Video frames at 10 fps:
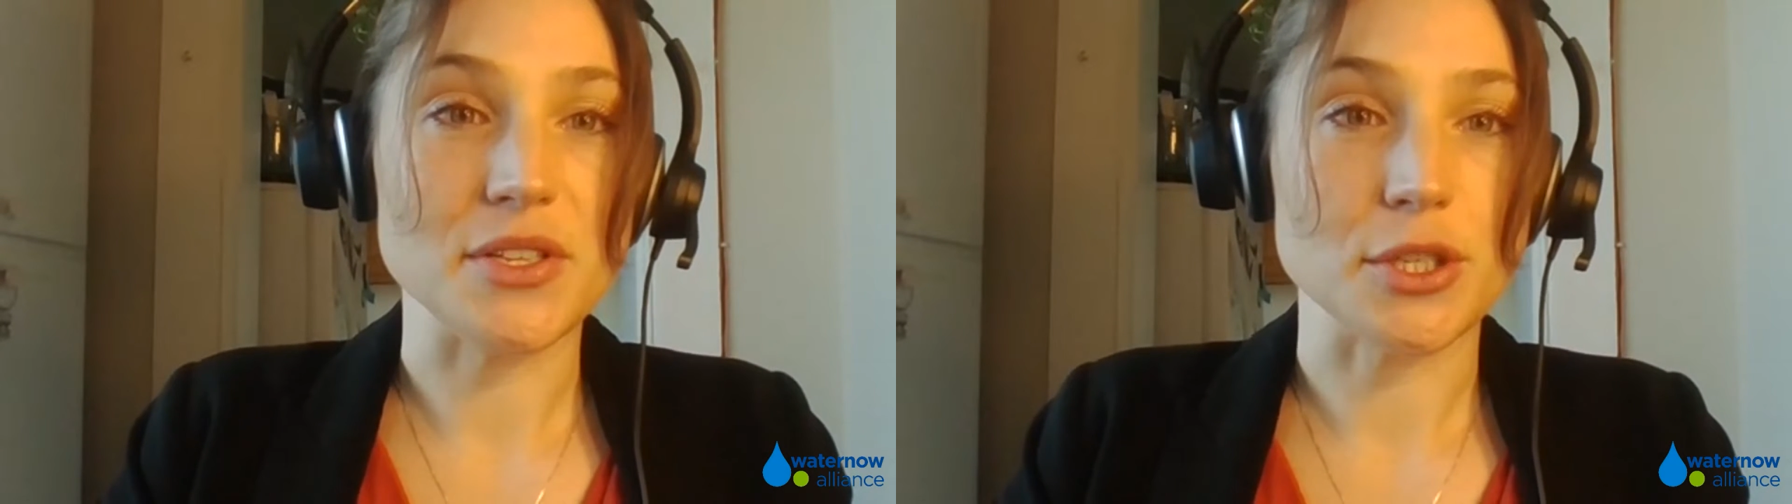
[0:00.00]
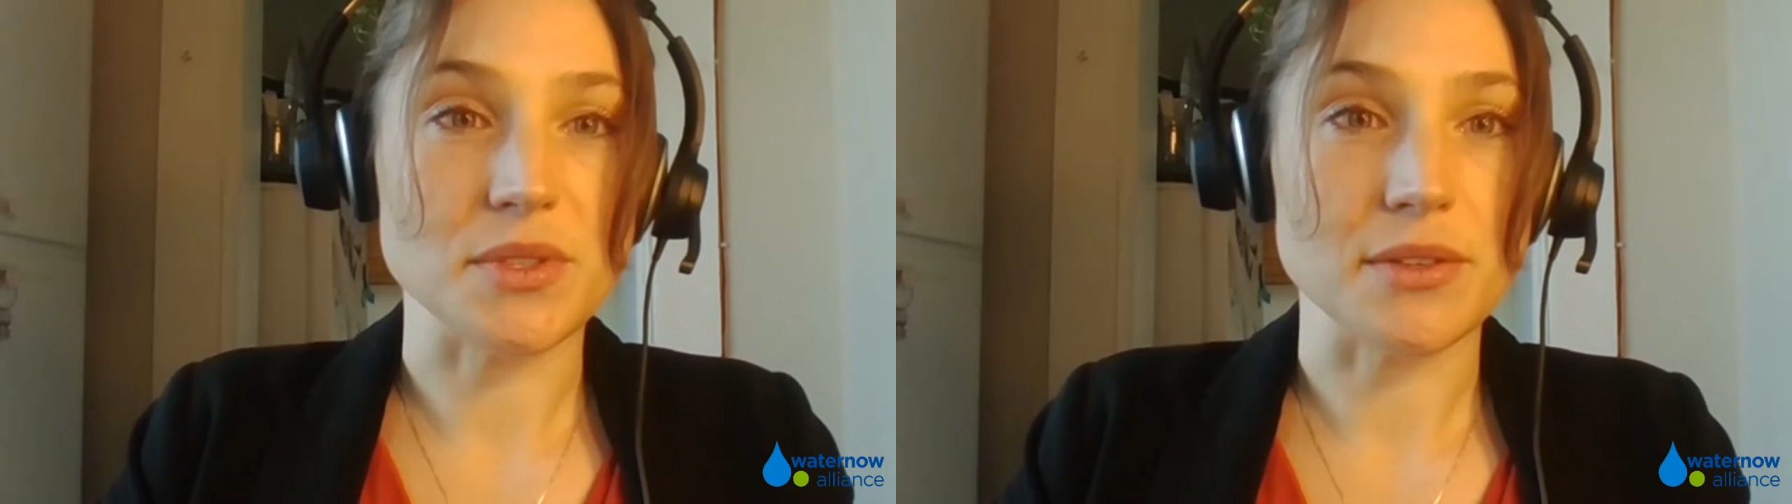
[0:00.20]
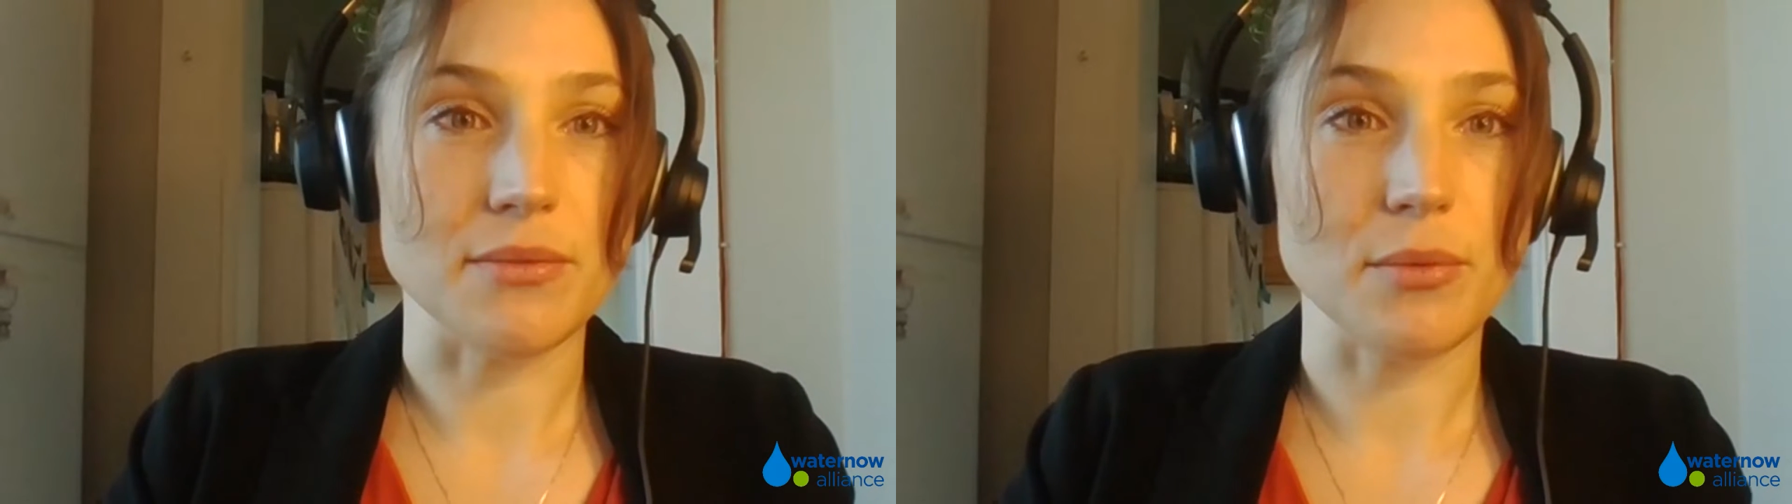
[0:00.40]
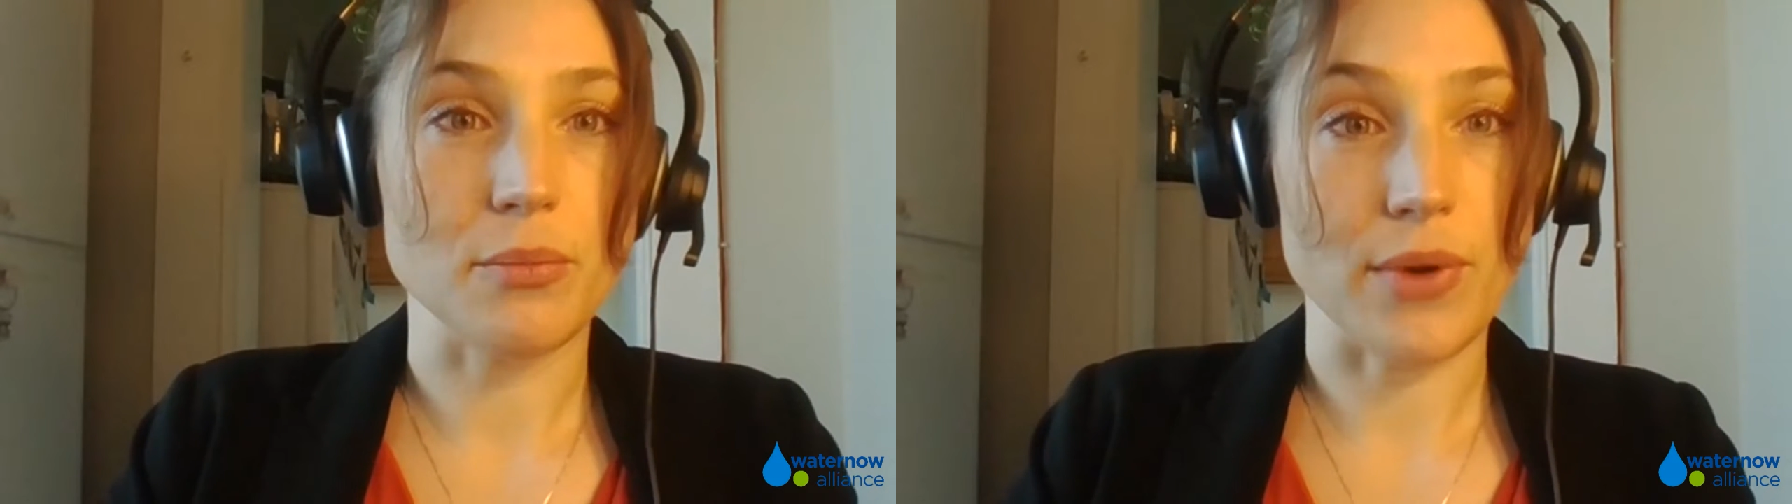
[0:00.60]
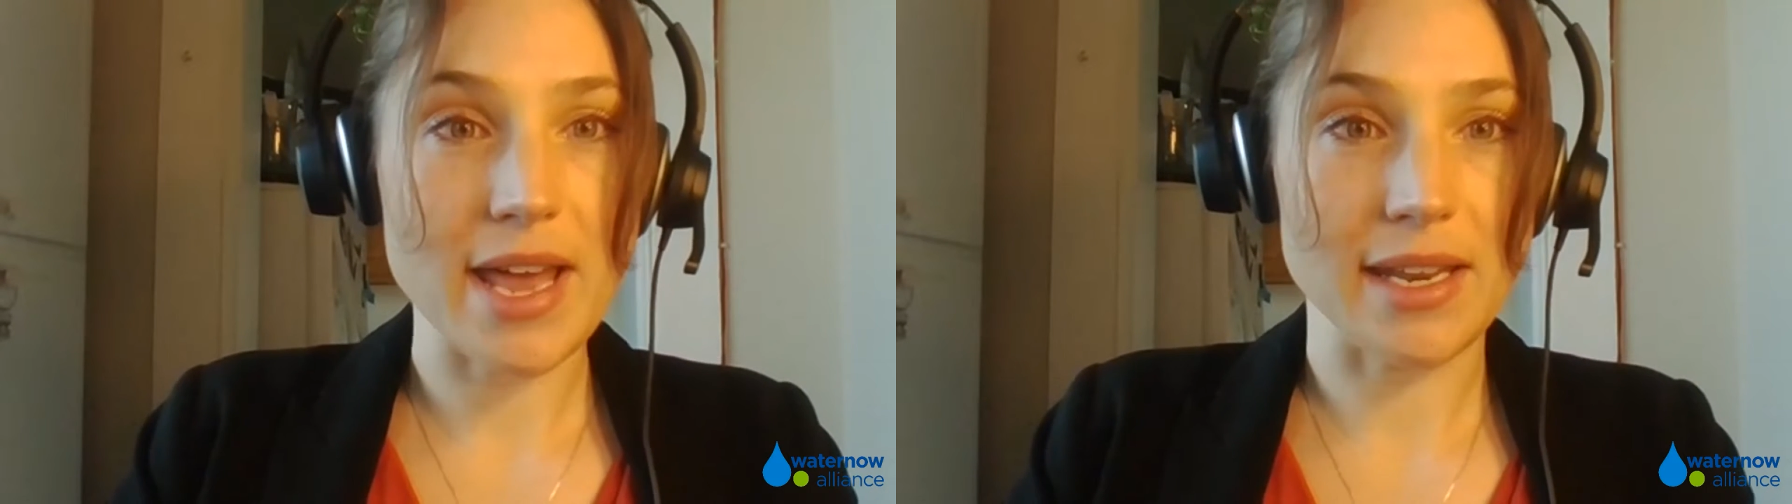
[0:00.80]
terms of
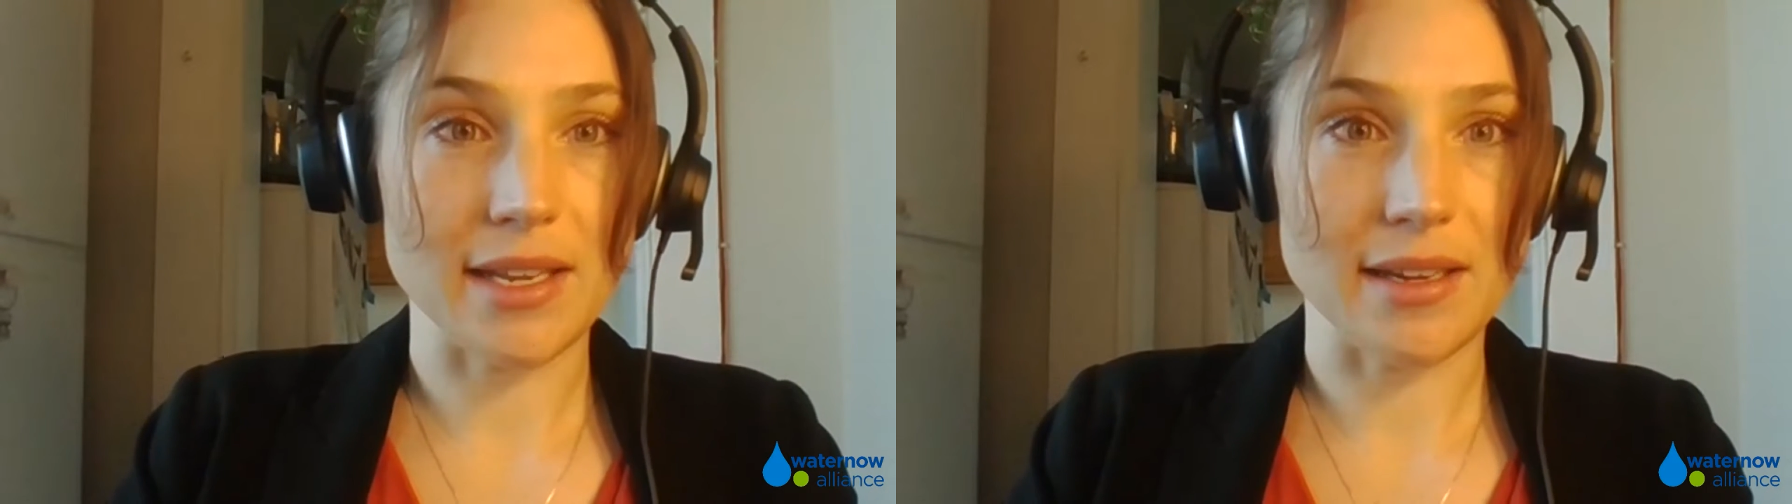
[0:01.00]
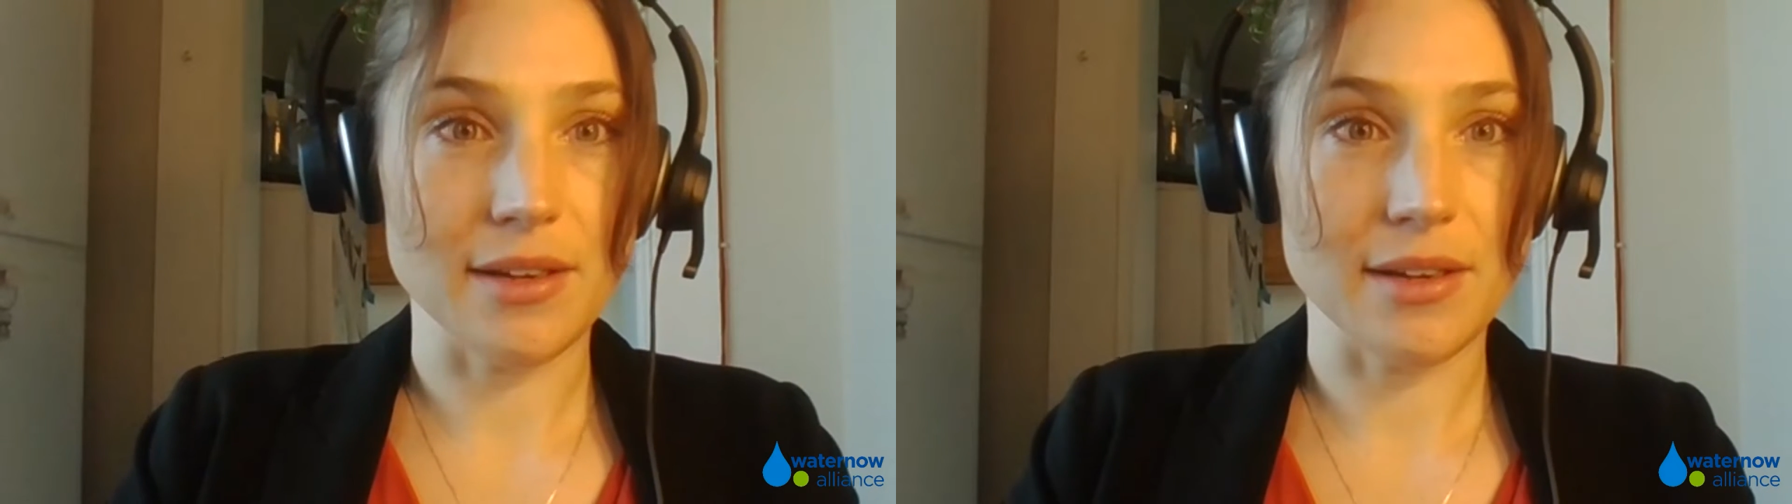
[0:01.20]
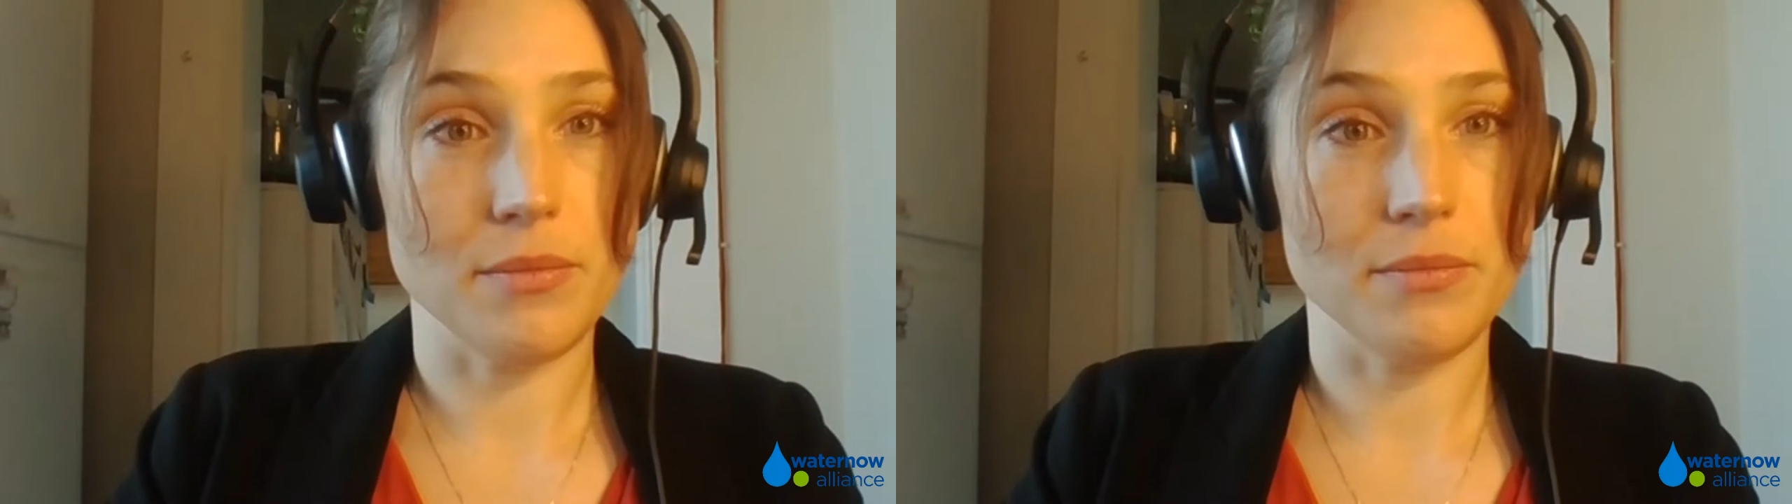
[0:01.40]
planning